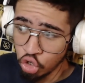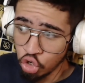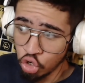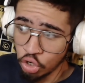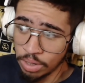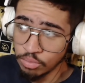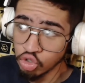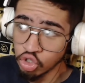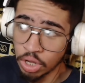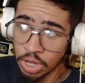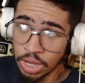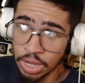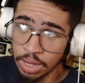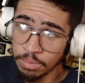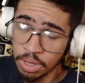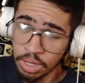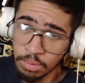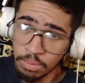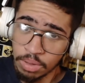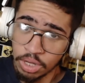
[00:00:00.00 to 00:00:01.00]
You know what I'm
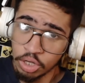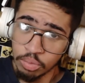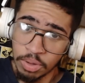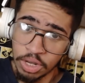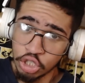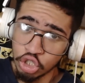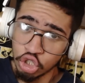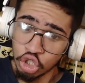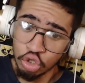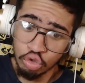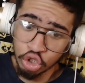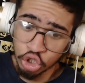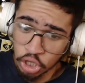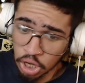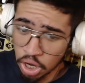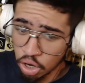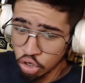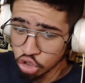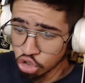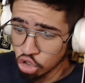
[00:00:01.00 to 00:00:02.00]
saying? Man, make sure you
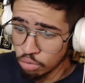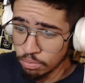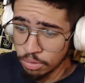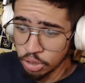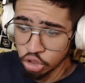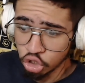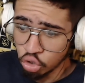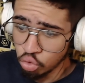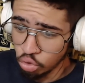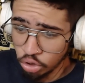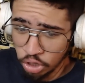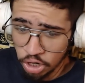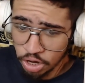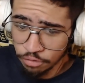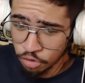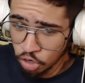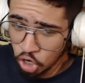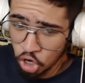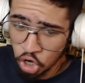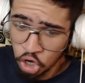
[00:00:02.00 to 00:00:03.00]
cherish her. Make sure you
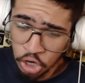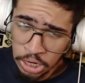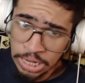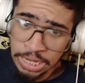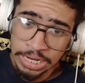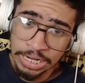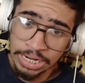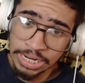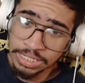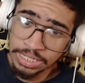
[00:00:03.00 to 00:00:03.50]
love her. Because